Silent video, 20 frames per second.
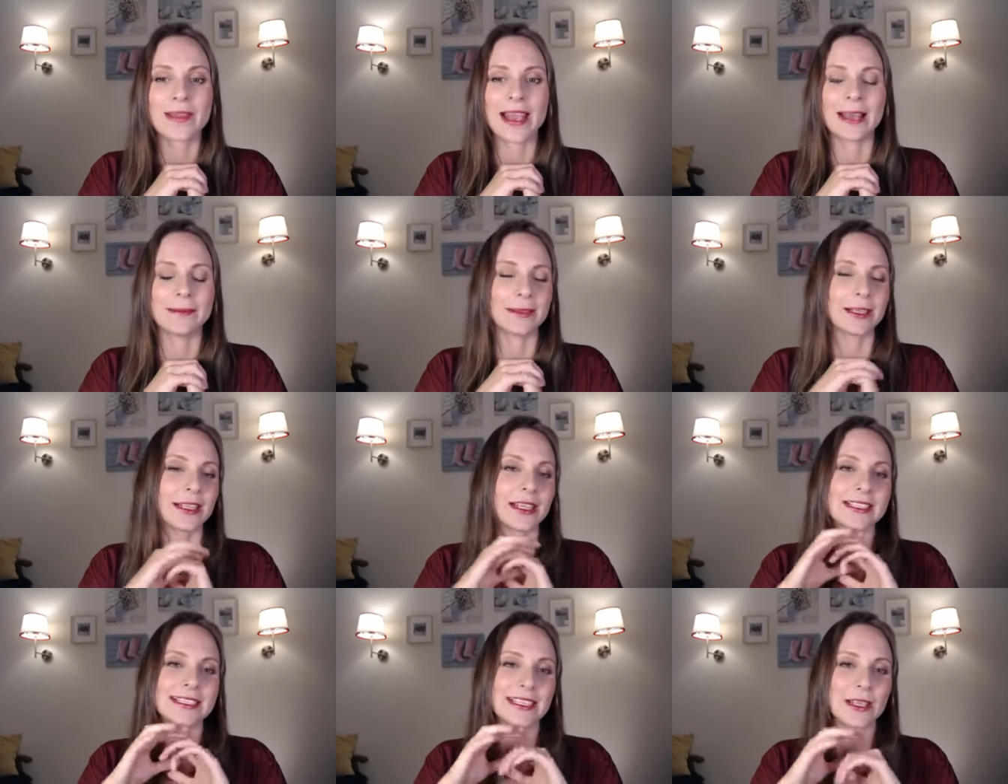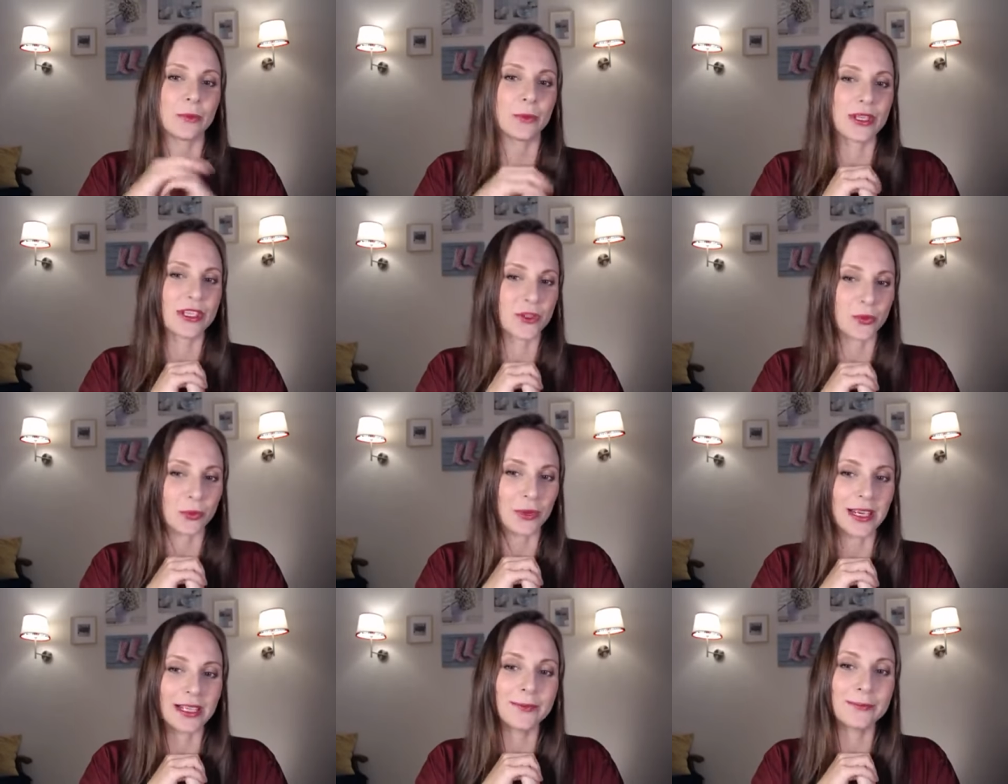and I'm gonna say
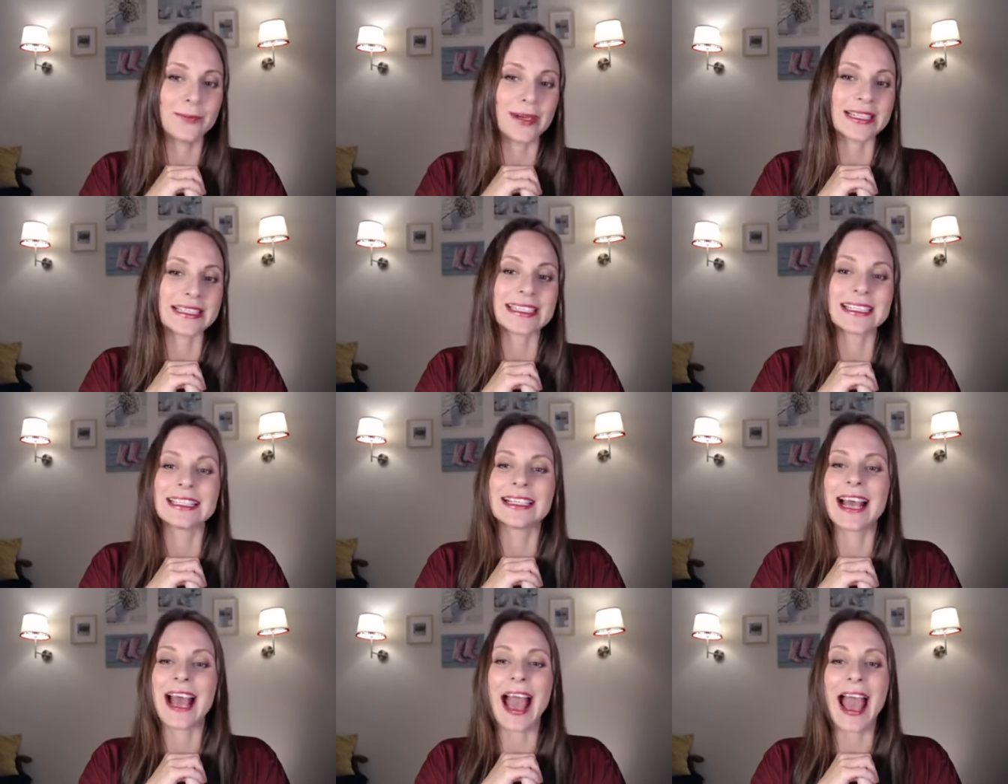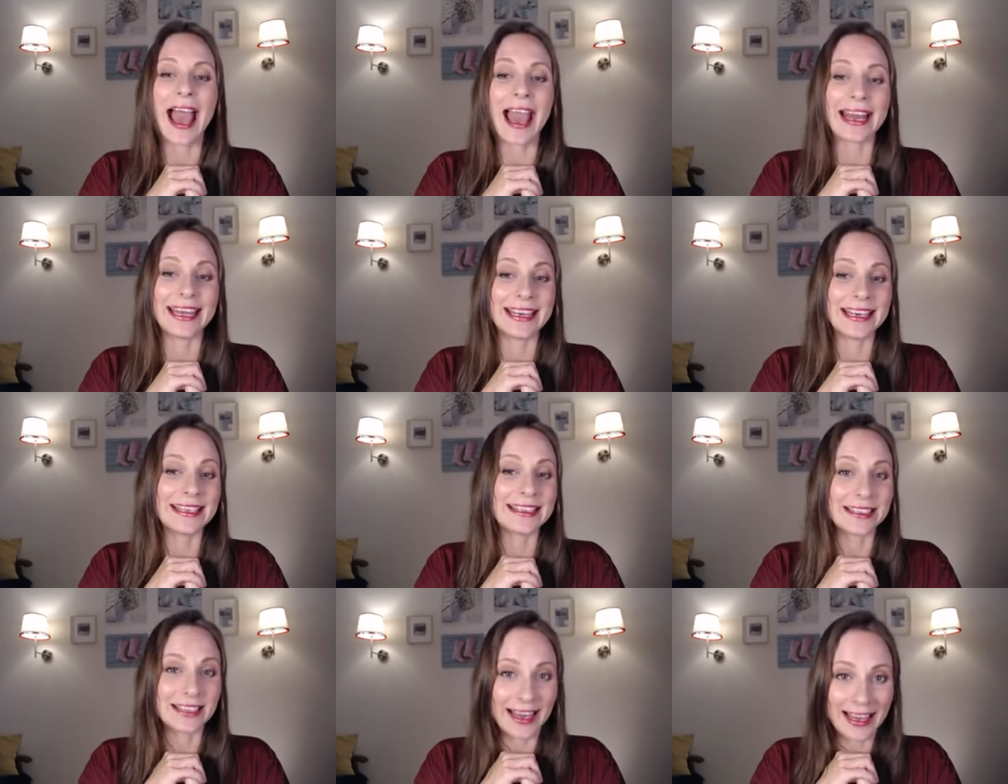which one, but I
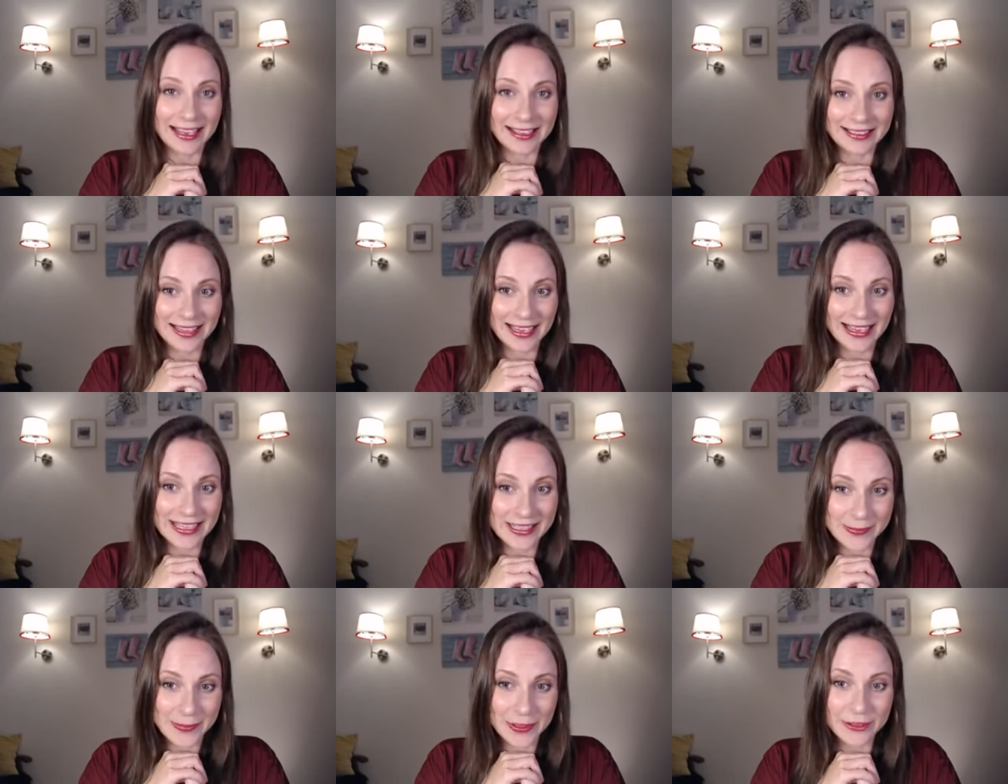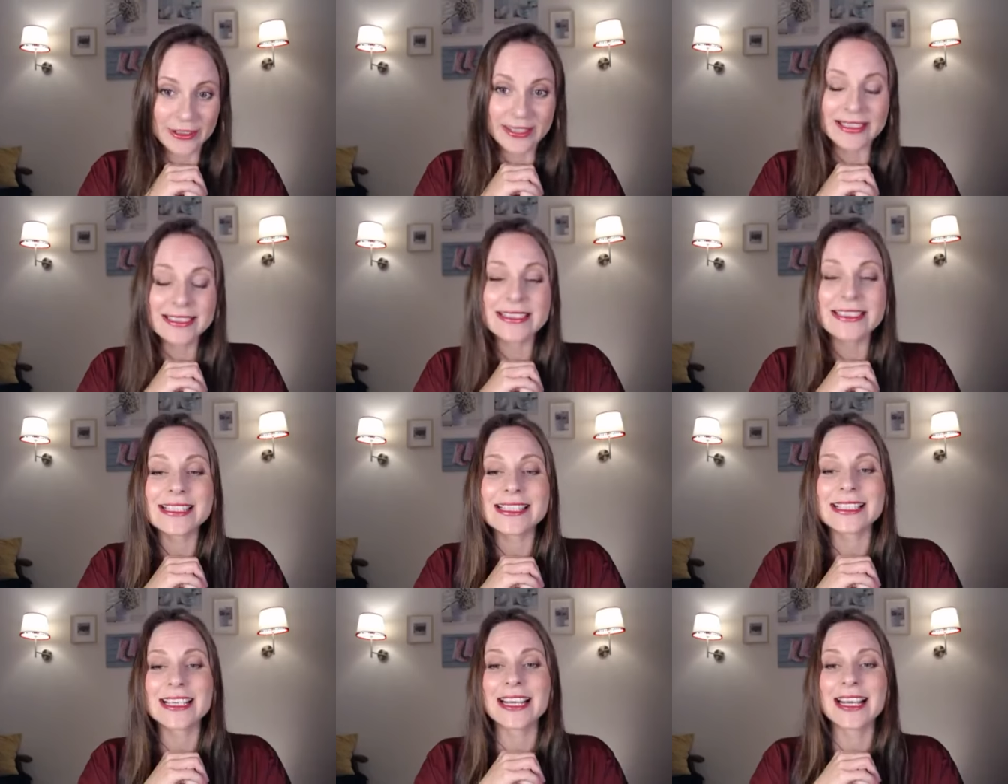didn't like the experience.